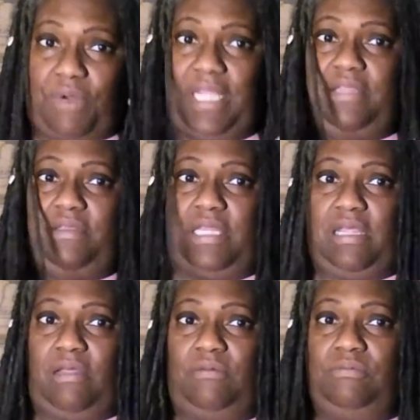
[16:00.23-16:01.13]
great
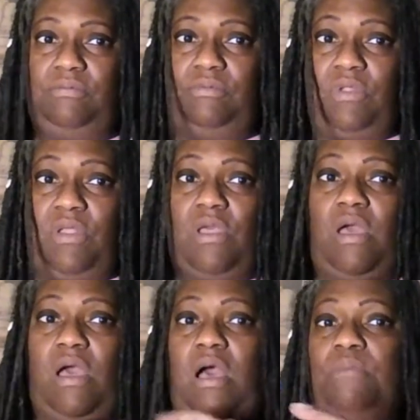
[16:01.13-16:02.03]
now.
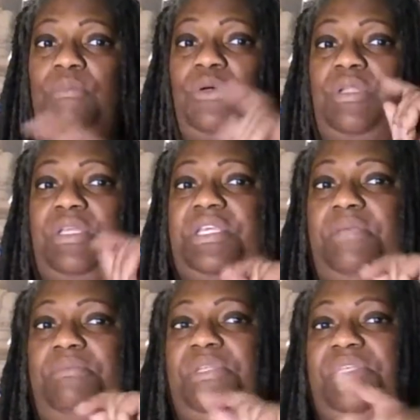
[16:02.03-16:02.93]
I'm gonna
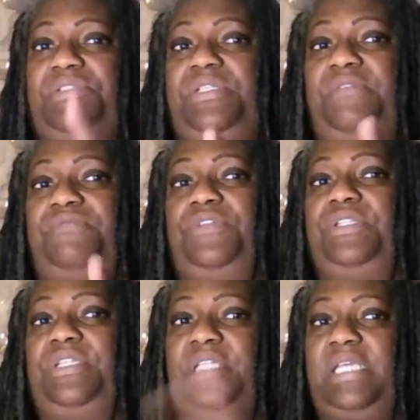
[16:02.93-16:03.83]
keep this here
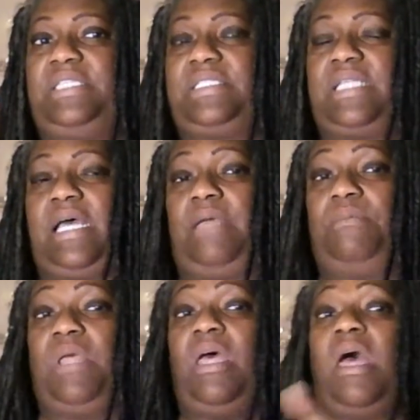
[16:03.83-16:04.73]
for the next time.
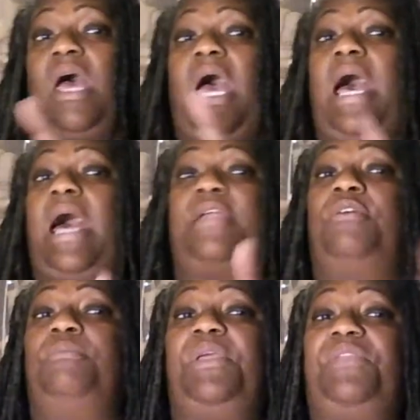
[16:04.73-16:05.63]
I
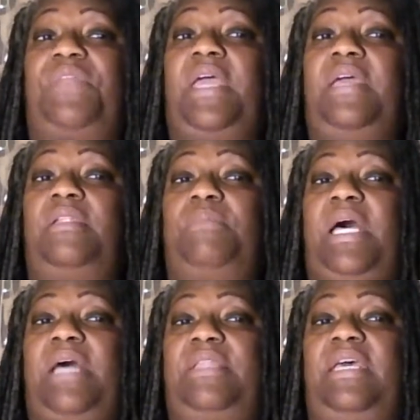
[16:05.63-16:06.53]
don't be thinking
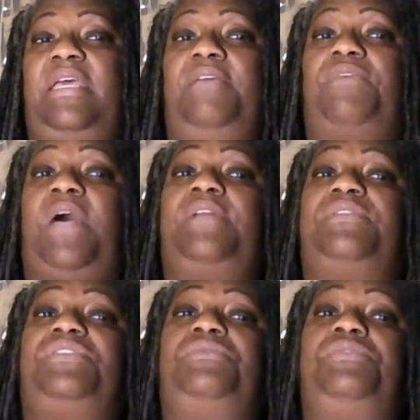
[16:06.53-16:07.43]
about that. If I
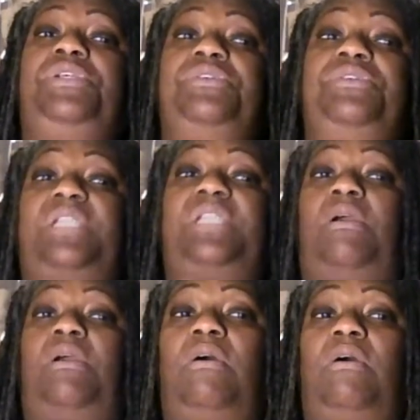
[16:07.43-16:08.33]
use it
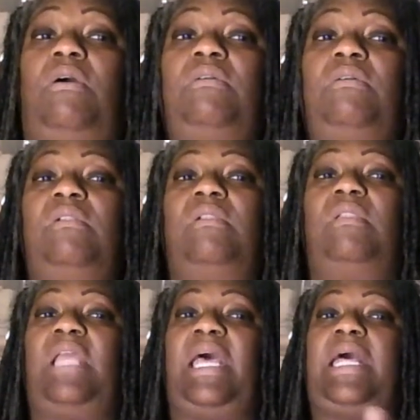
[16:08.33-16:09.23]
all,
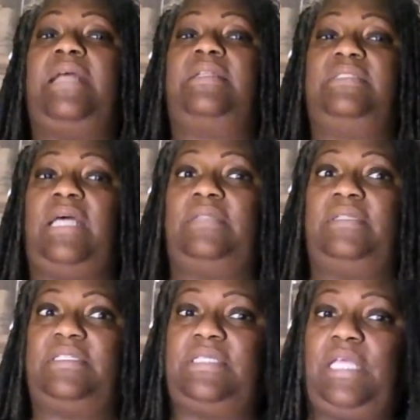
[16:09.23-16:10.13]
like how the
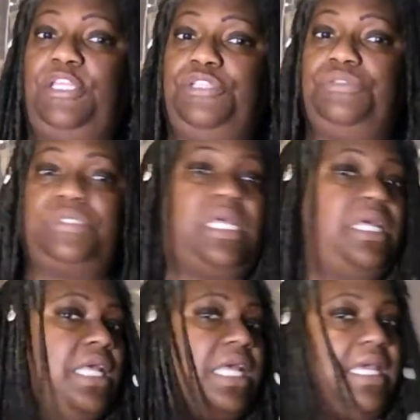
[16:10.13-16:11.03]
doctor say use
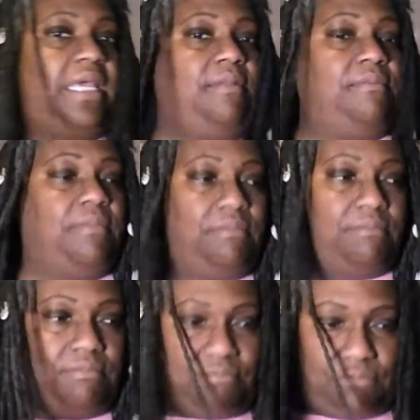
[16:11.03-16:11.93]
it, and
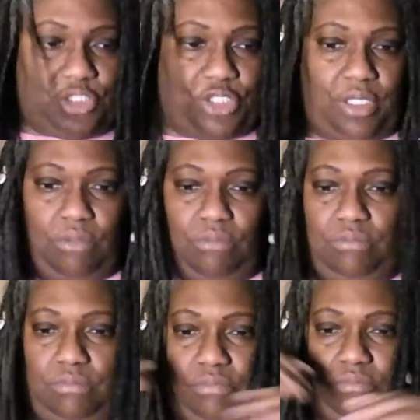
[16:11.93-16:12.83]
you know,